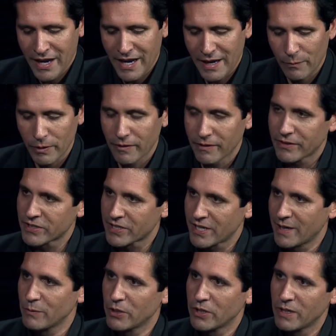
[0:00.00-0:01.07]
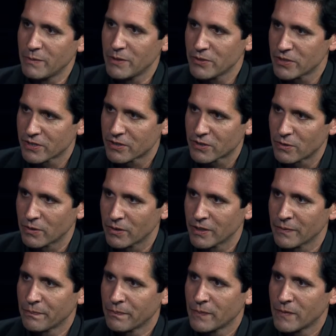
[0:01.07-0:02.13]
And we were at the Sam Goody music
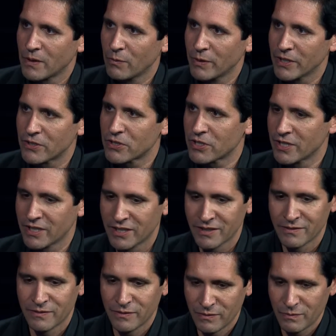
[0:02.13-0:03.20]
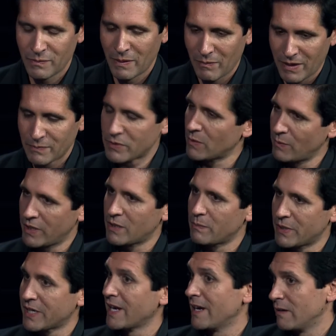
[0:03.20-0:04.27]
store, which my mom said we could
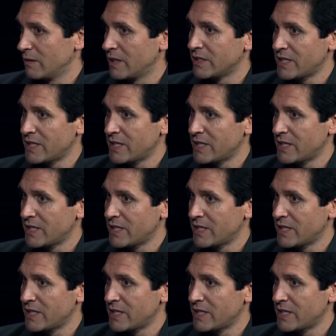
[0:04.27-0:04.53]
pick out a